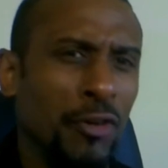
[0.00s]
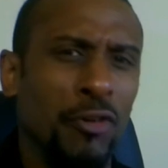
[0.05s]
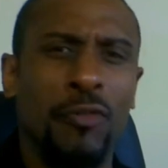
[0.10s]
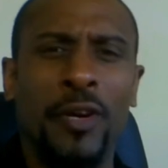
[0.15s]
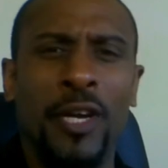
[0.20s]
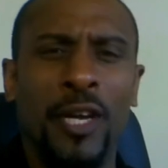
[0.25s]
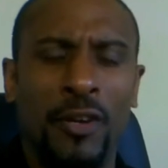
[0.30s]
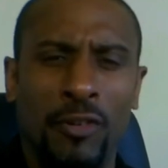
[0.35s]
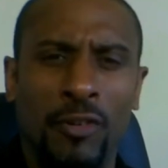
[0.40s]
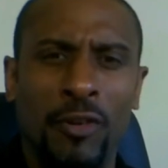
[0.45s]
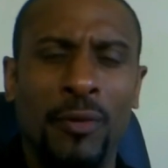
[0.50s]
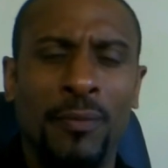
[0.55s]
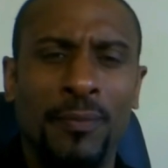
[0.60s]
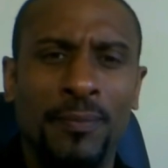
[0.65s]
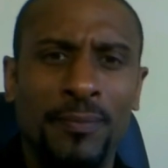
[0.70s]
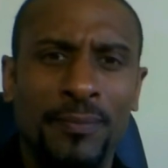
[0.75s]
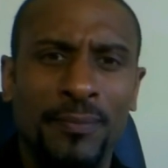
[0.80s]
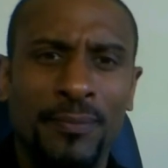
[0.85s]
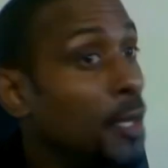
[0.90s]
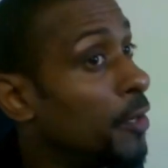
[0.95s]
the injury issue.
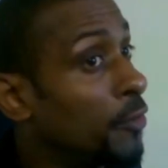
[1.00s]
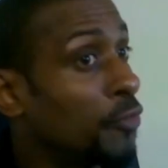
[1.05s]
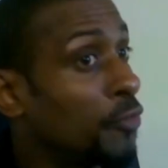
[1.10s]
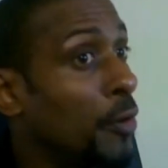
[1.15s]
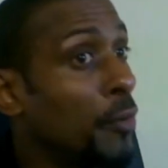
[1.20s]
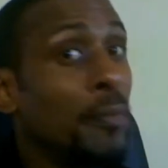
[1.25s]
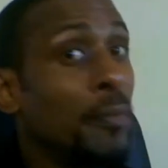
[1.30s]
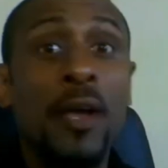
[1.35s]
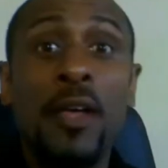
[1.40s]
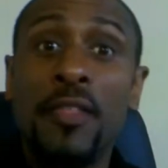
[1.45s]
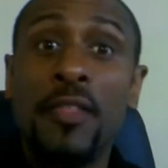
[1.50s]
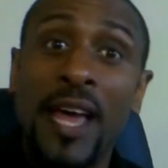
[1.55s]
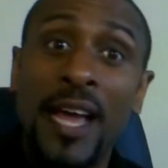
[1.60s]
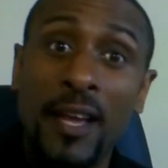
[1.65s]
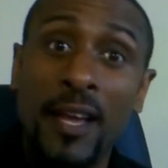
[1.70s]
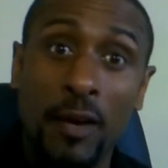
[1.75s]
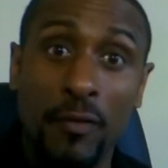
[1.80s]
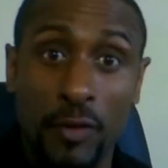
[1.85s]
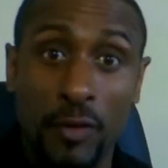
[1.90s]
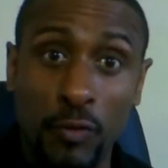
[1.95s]
So
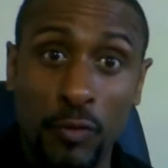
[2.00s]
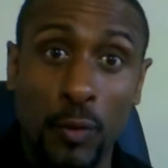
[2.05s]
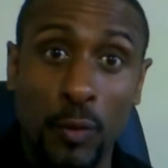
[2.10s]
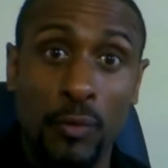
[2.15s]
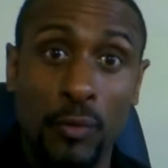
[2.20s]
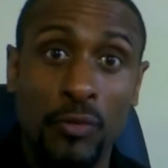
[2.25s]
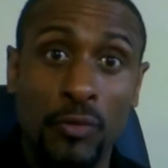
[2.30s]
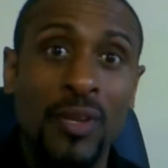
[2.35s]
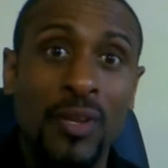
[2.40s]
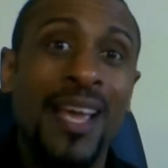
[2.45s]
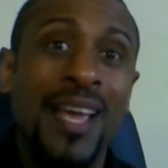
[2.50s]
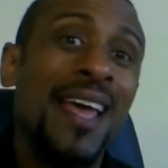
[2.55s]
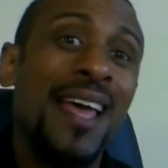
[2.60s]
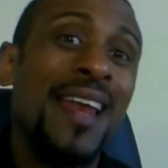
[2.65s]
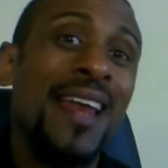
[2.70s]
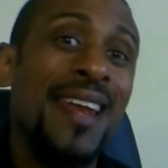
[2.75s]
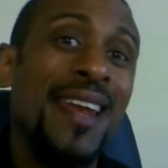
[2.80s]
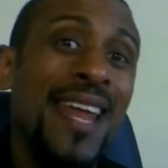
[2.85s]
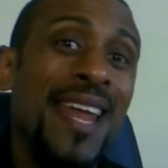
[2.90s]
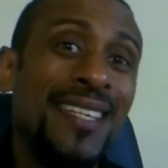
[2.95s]
that covers force.
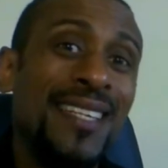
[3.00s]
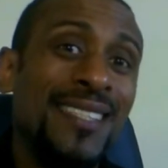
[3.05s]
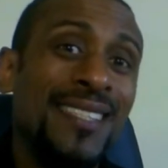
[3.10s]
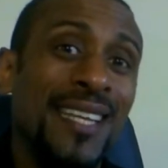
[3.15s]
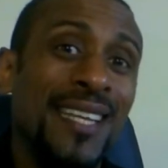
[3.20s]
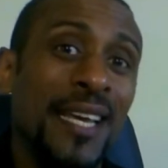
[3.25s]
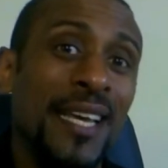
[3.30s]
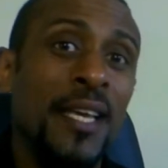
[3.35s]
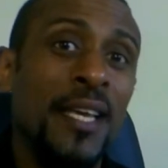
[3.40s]
Next